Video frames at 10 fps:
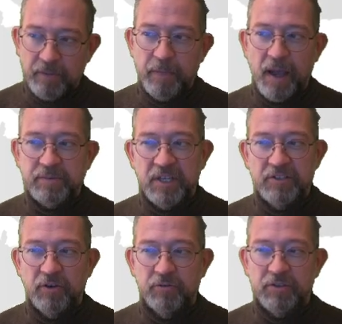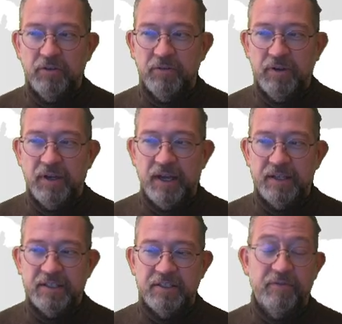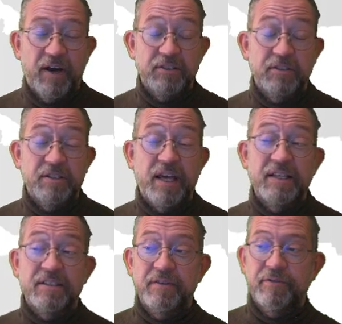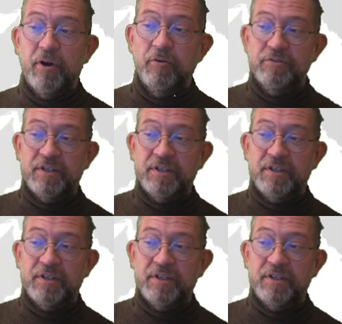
Maps has also a disadvantage that it's difficult